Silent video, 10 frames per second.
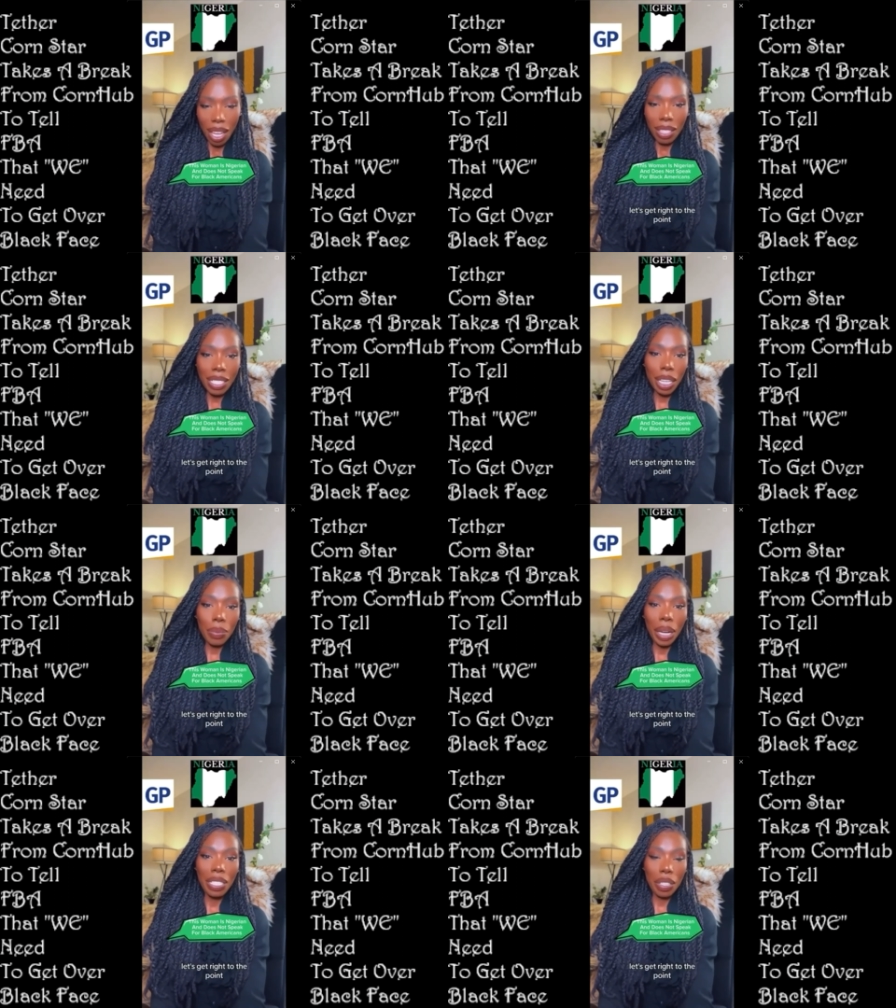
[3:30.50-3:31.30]
Let's
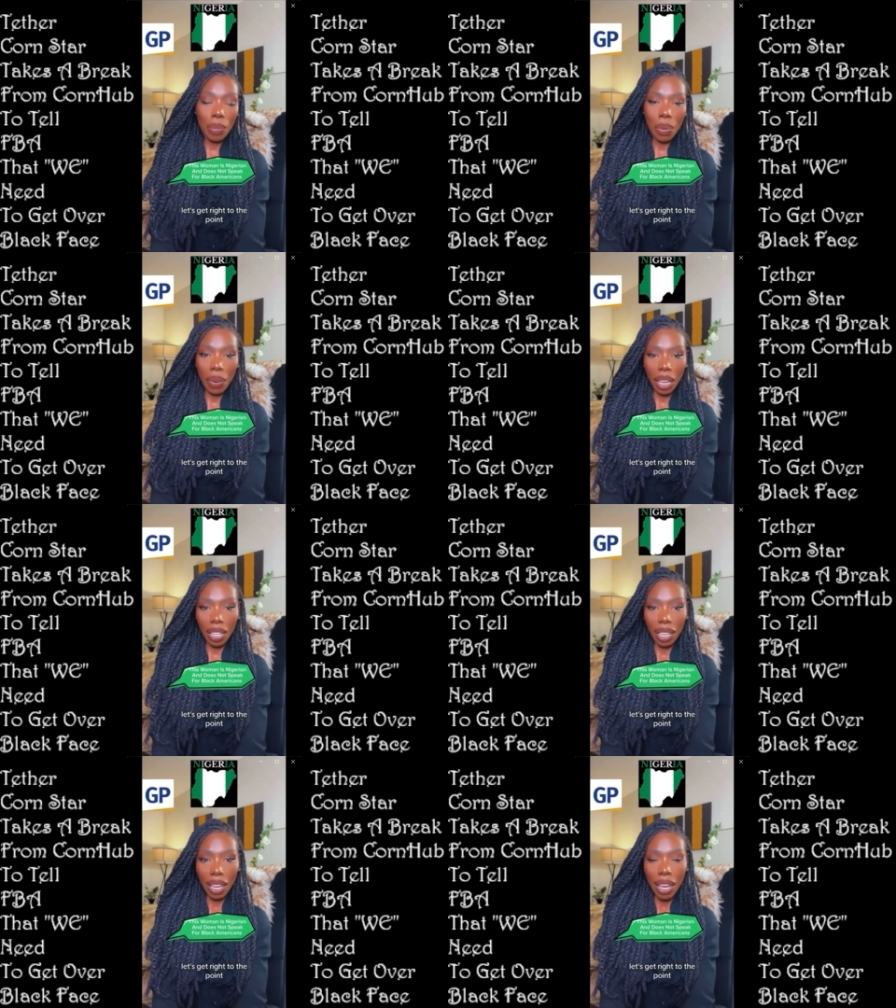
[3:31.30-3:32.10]
get right to the point.
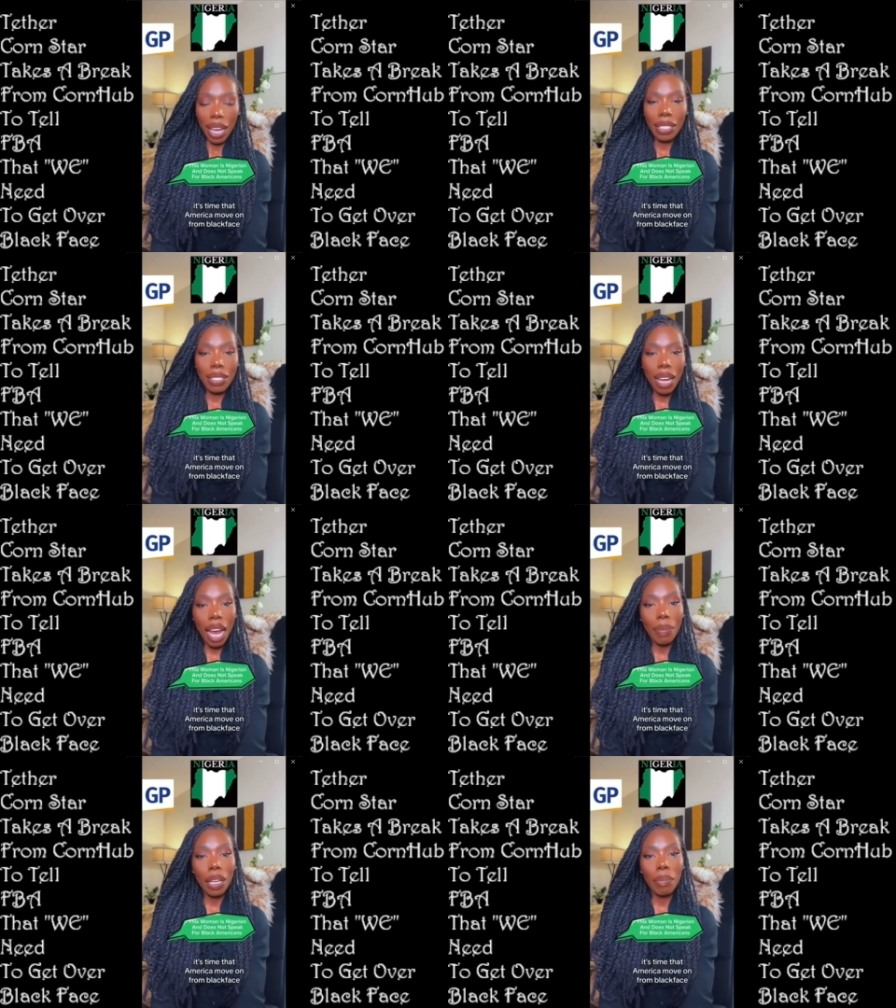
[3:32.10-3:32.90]
It's
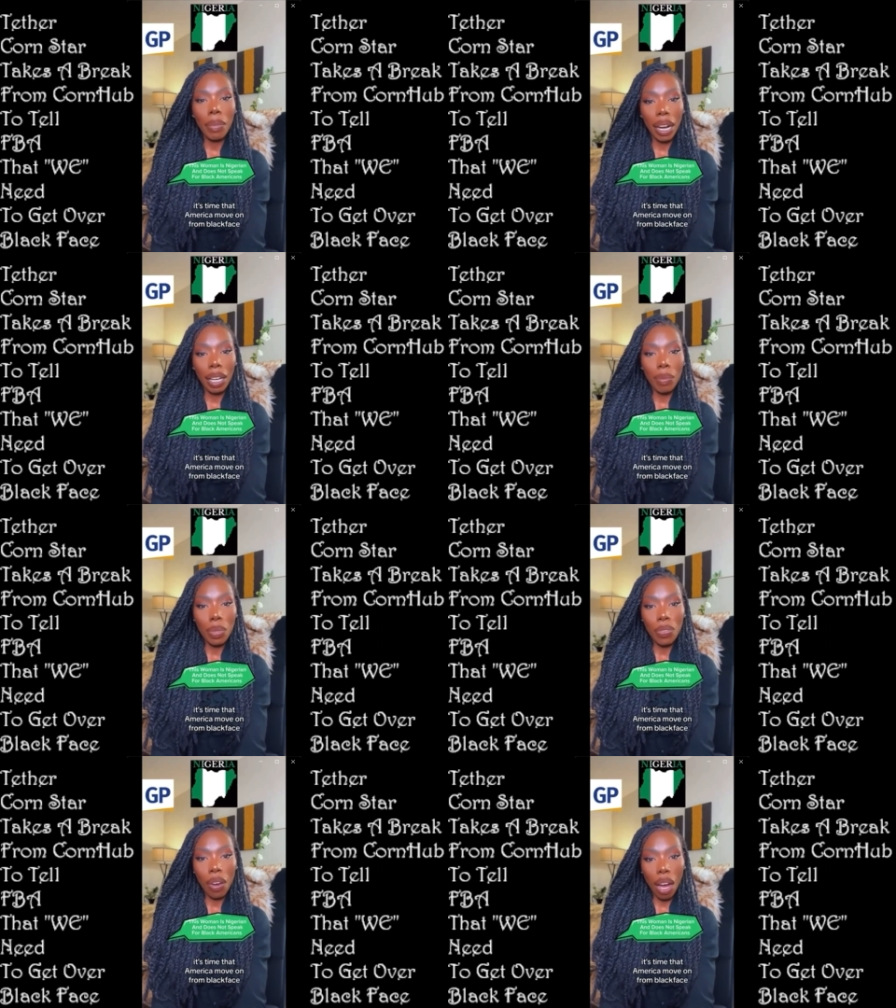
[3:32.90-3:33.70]
time that America
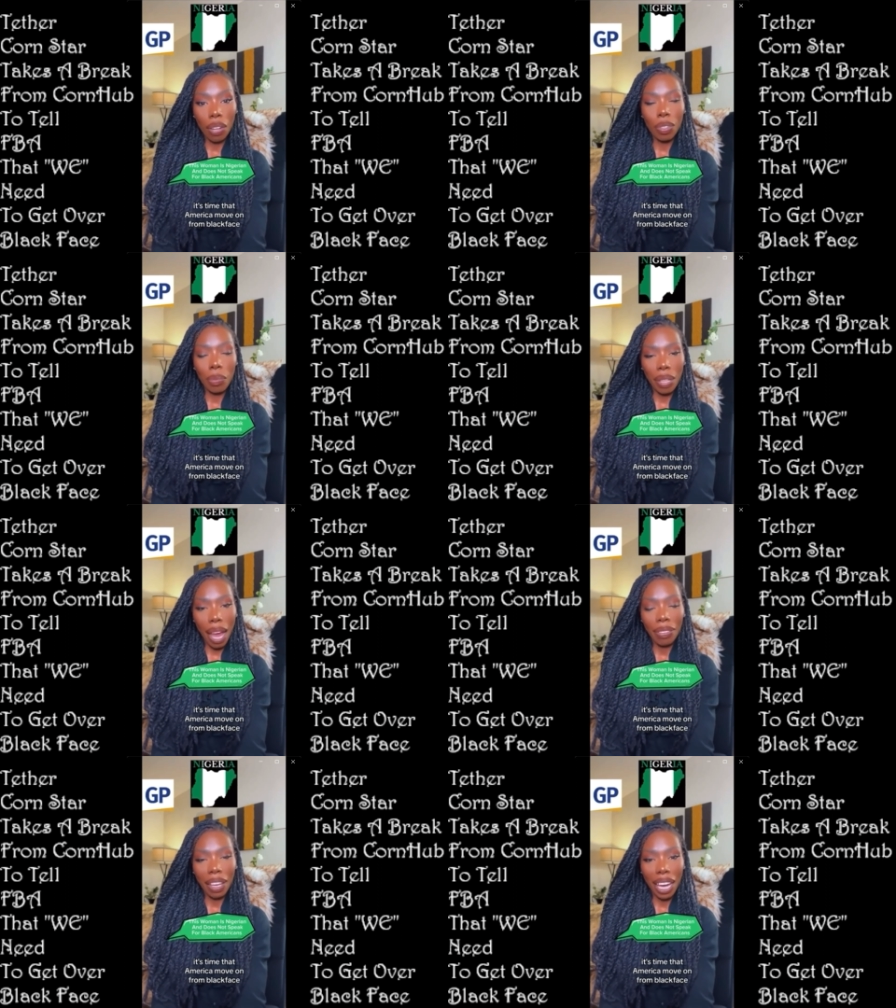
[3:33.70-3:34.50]
move on from
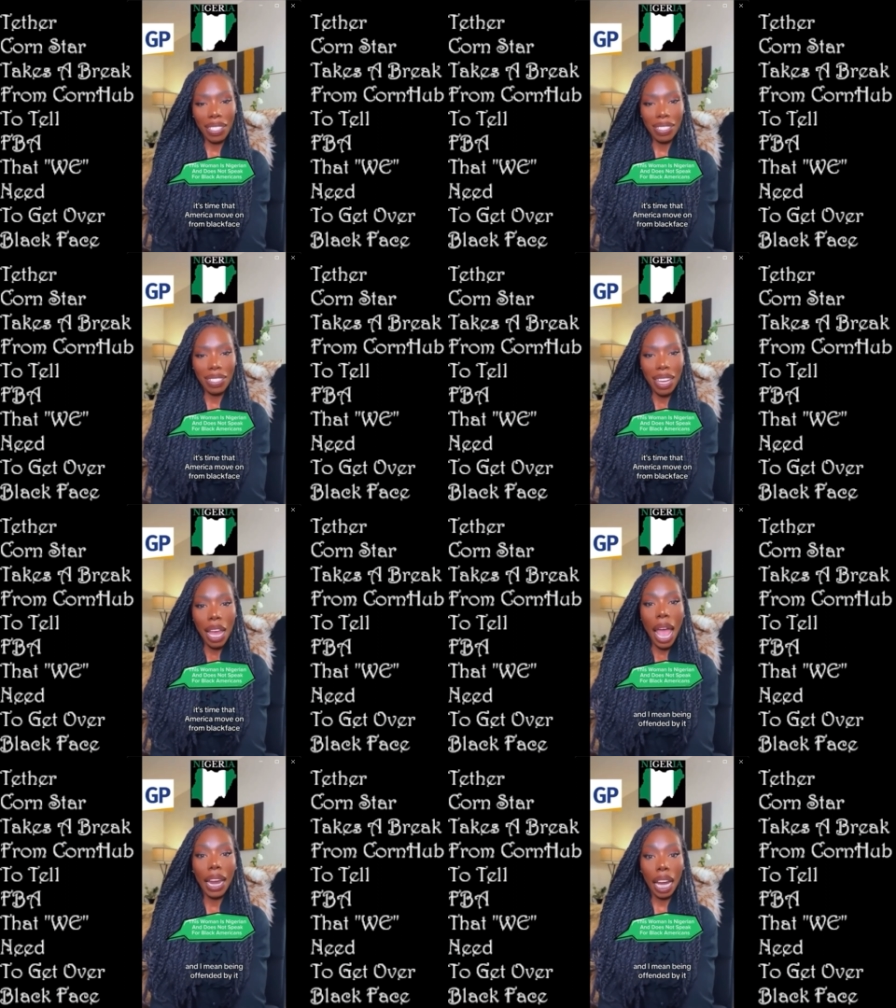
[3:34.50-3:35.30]
blackface,
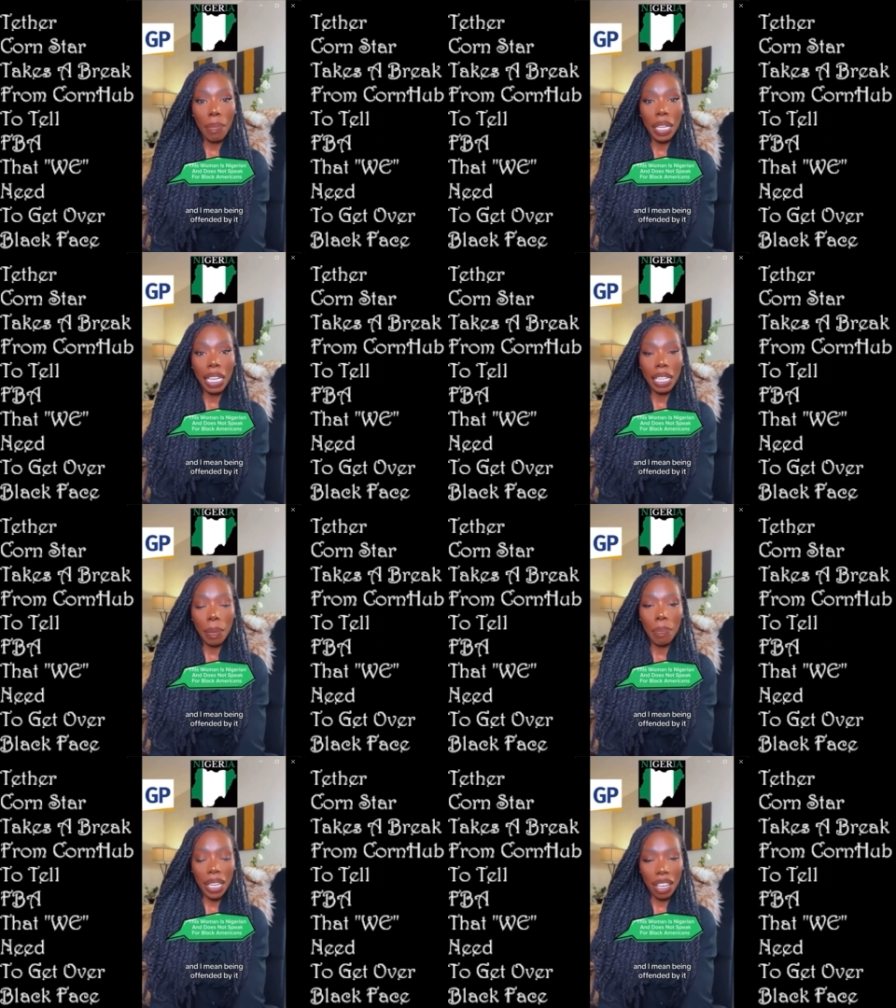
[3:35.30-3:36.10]
and I mean
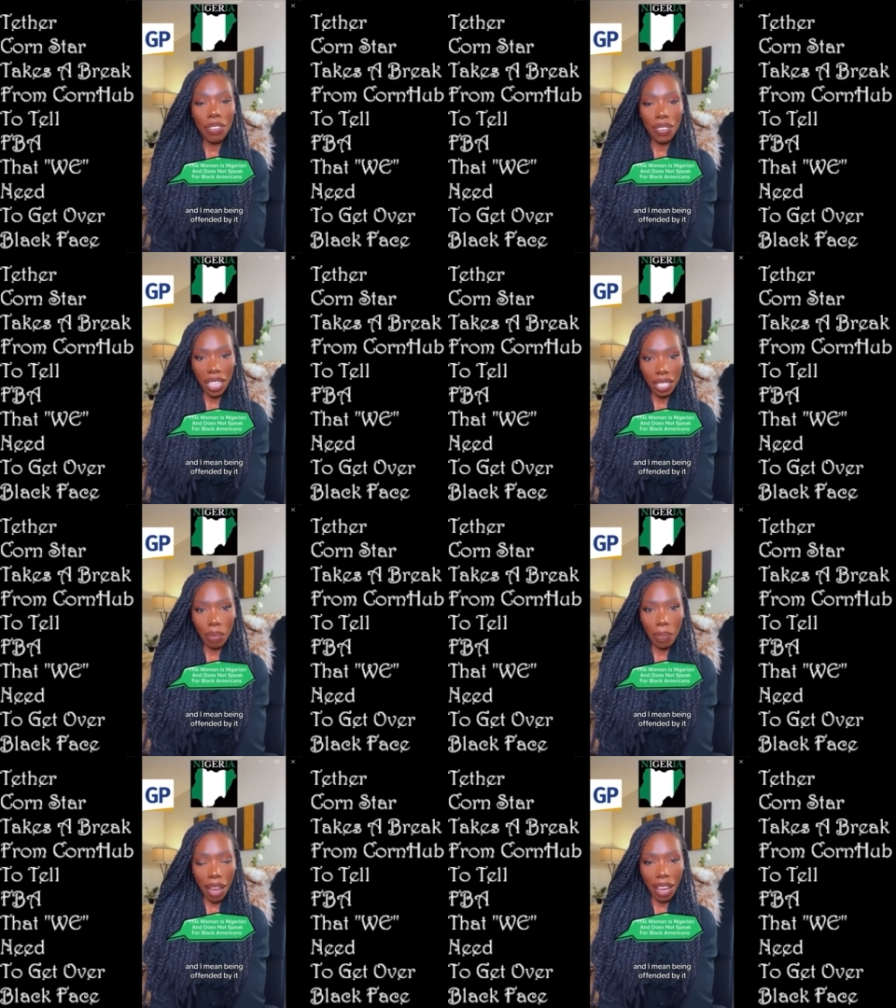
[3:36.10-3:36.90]
being
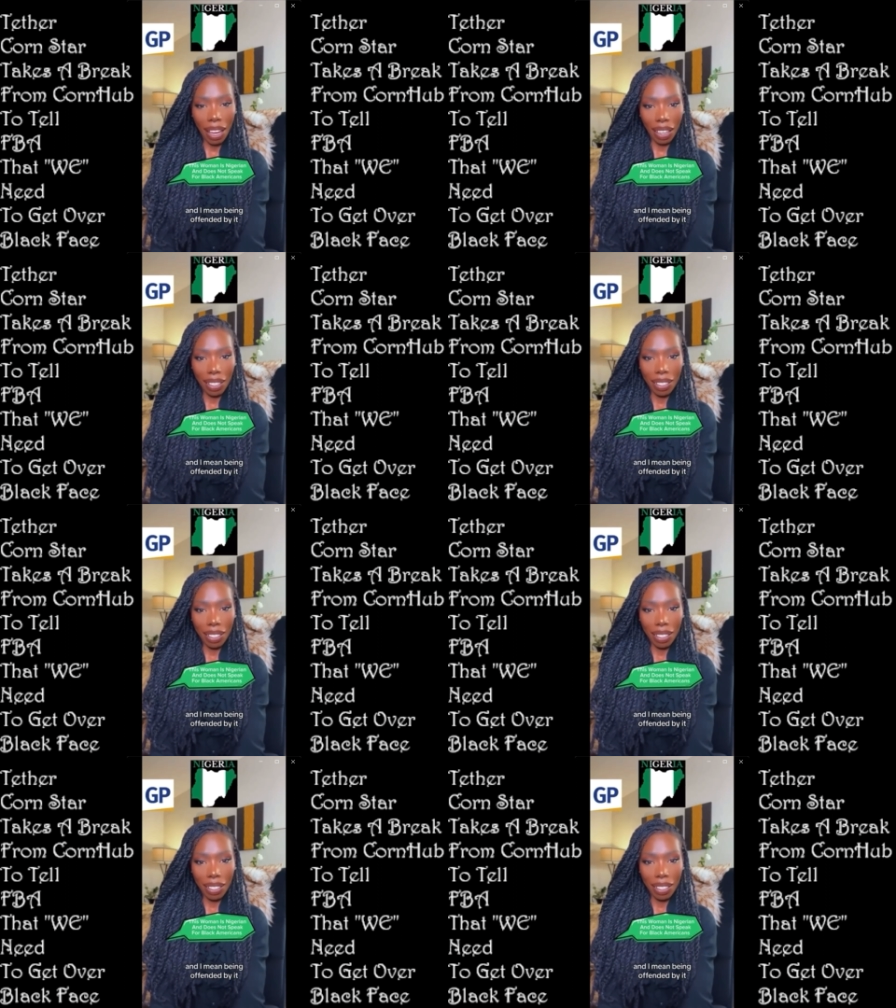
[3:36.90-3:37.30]
offended by it.